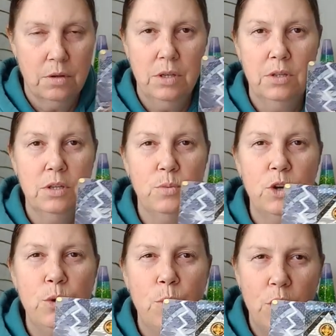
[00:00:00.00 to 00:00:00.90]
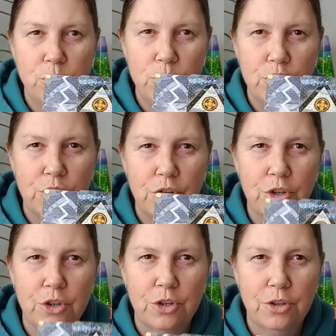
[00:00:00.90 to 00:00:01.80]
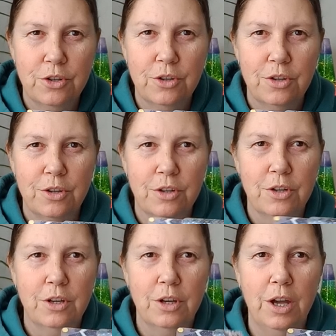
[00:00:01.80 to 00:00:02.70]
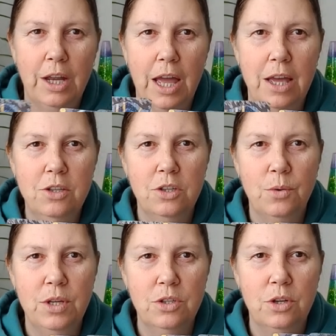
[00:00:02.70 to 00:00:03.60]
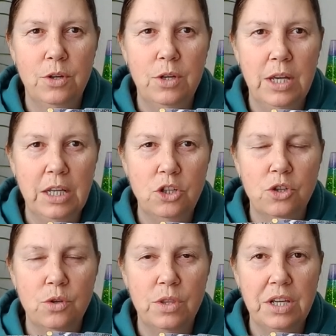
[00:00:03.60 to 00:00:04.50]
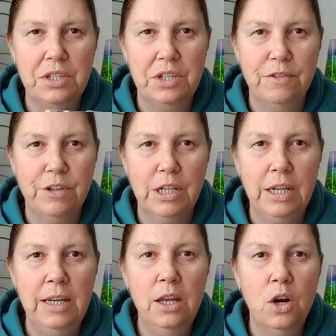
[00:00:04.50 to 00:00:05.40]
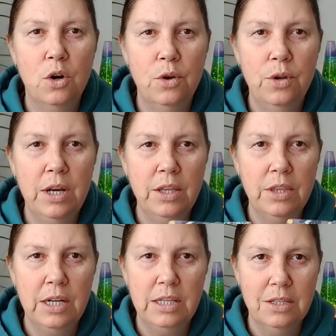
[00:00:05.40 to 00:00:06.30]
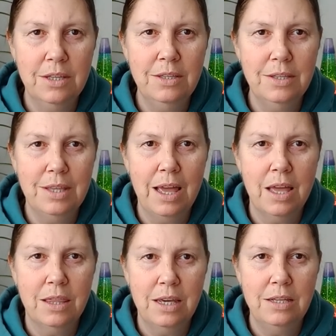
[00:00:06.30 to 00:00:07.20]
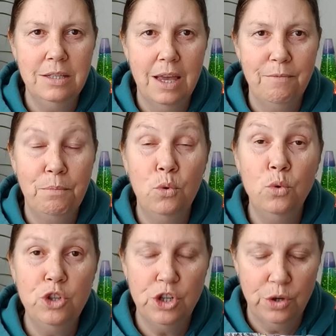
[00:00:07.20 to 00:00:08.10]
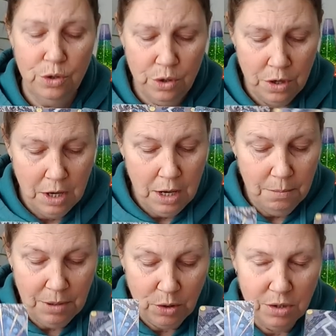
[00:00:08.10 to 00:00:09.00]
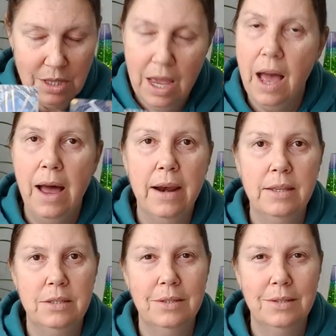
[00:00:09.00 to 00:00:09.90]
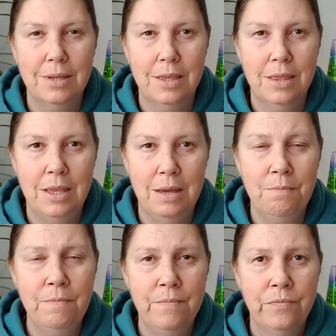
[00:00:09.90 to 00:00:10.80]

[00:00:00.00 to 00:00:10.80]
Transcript: Is this what you want? Okay, so it's learning to do things differently, learning the lessons that these have brought you, because there are lessons in them.